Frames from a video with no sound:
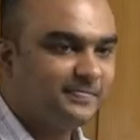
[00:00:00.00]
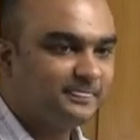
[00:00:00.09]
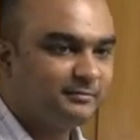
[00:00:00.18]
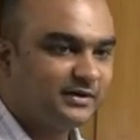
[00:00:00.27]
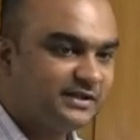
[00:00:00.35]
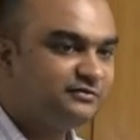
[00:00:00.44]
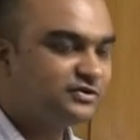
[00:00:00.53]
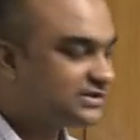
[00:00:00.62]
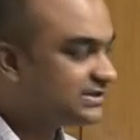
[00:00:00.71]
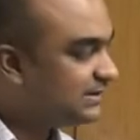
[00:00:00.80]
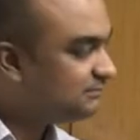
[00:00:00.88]
But they would
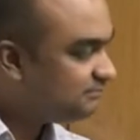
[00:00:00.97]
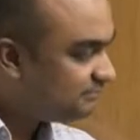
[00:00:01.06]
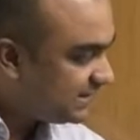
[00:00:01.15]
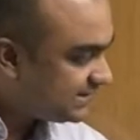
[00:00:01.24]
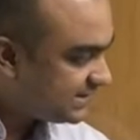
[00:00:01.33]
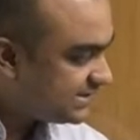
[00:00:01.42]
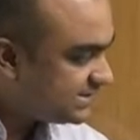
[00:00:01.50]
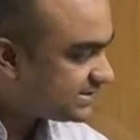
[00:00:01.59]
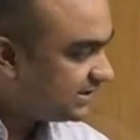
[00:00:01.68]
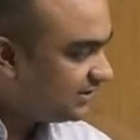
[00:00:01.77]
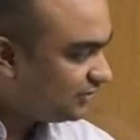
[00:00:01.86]
say
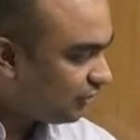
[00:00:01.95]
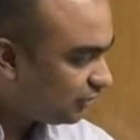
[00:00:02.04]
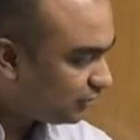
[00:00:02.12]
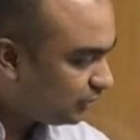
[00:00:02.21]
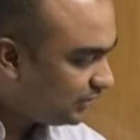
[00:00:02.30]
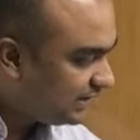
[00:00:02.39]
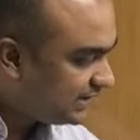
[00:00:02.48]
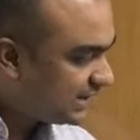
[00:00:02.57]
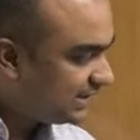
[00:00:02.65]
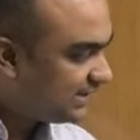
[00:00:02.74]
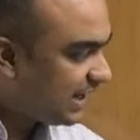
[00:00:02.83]
patent not only the
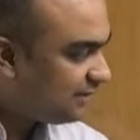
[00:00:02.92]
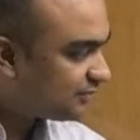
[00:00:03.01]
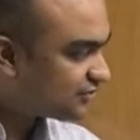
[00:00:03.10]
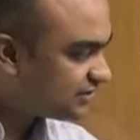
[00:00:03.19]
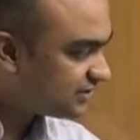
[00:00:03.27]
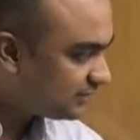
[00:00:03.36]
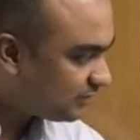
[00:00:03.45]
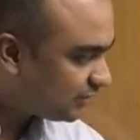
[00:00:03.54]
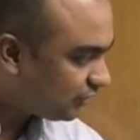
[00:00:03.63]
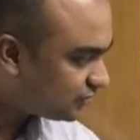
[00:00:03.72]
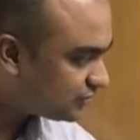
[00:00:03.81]
entire procedure
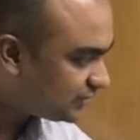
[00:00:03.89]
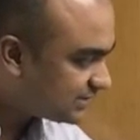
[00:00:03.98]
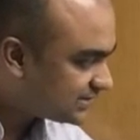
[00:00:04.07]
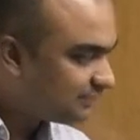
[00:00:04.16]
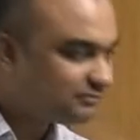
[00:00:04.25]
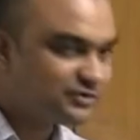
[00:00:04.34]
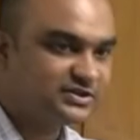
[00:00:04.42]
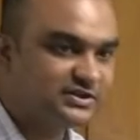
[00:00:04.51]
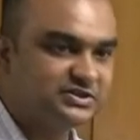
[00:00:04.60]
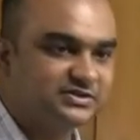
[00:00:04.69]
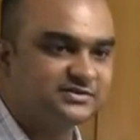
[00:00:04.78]
but also the sub
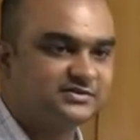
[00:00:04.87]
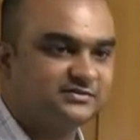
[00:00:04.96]
procedures.